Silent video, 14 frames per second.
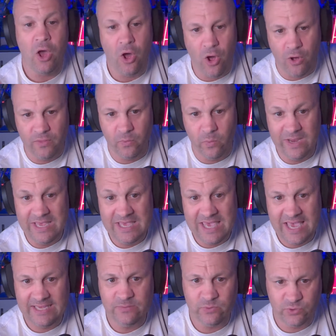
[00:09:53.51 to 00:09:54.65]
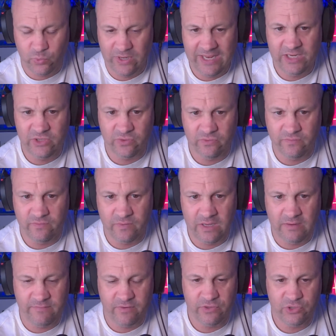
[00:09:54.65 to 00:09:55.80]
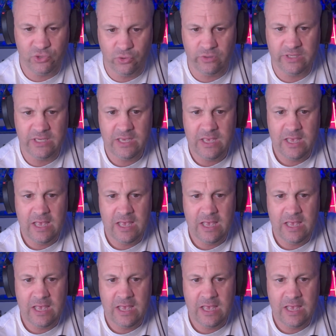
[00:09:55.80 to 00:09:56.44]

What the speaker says: on the weekend, which we'll get into very shortly,